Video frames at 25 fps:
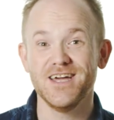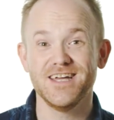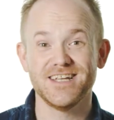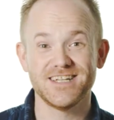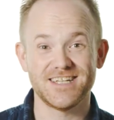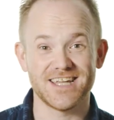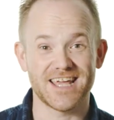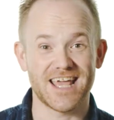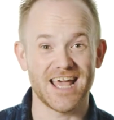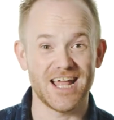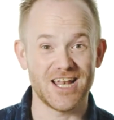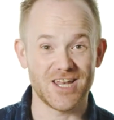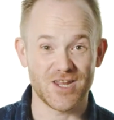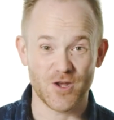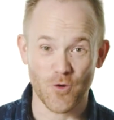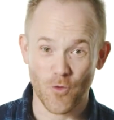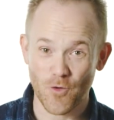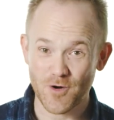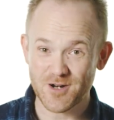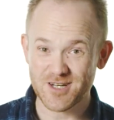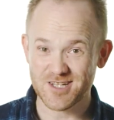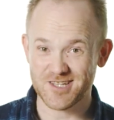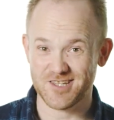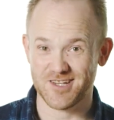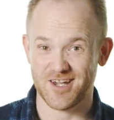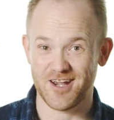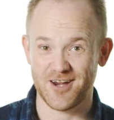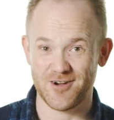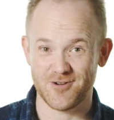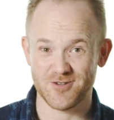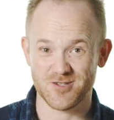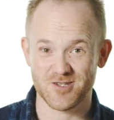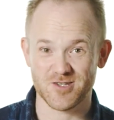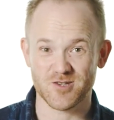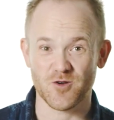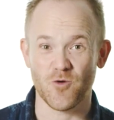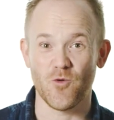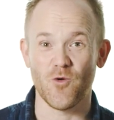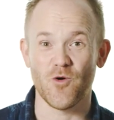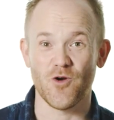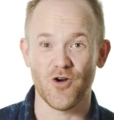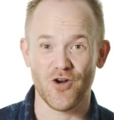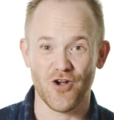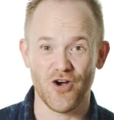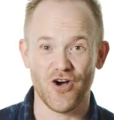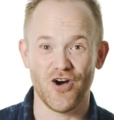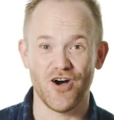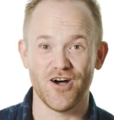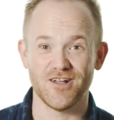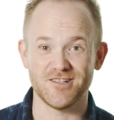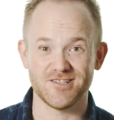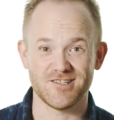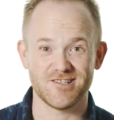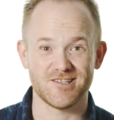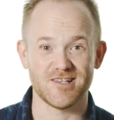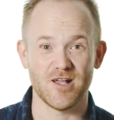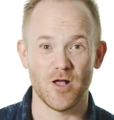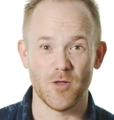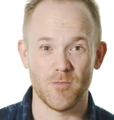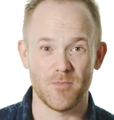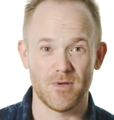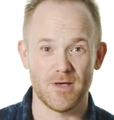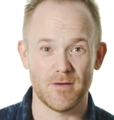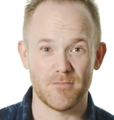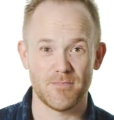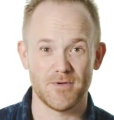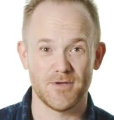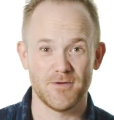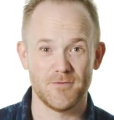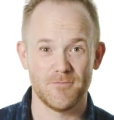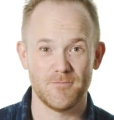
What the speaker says: to get your desired score on CELPIP.